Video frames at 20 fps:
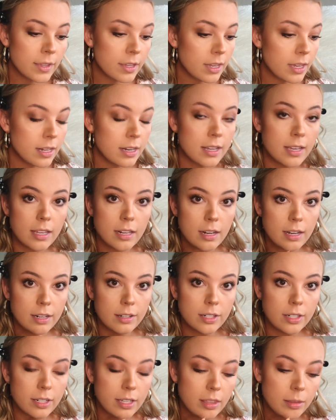and hit
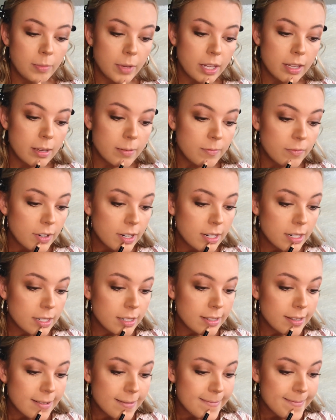underneath my lip
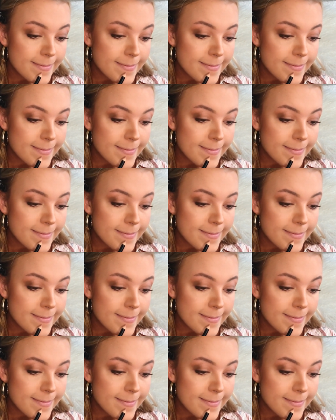first.